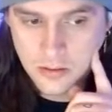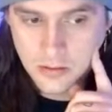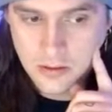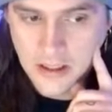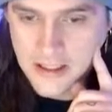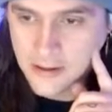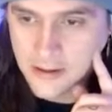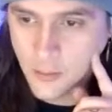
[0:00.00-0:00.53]

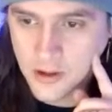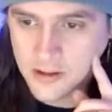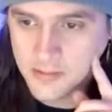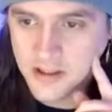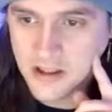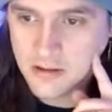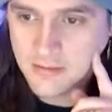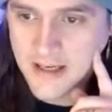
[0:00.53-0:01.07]
I don't want him to
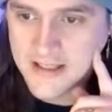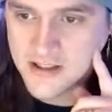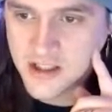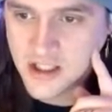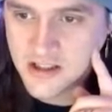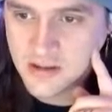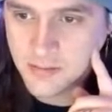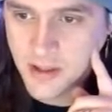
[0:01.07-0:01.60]
get a rest,
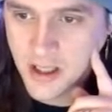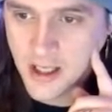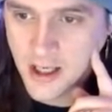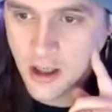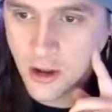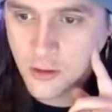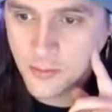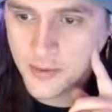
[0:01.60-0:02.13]
Jason Bell. I
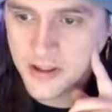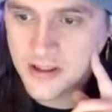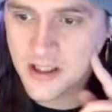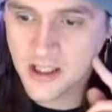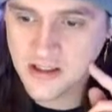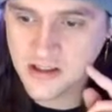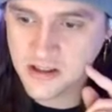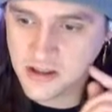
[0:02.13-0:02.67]
hope he
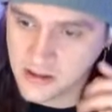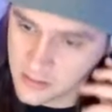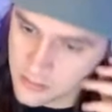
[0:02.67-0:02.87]
doesn't.